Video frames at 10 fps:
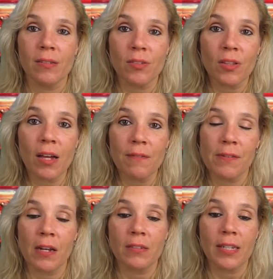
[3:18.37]
There's a lot of
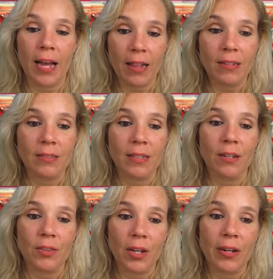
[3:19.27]
young talent
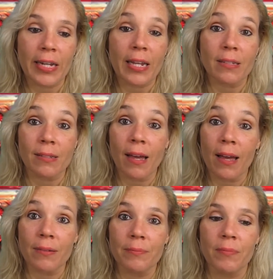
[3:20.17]
out there, I gotta
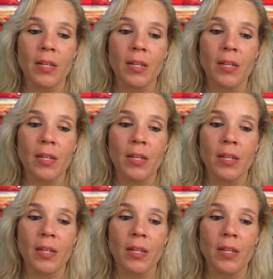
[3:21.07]
say.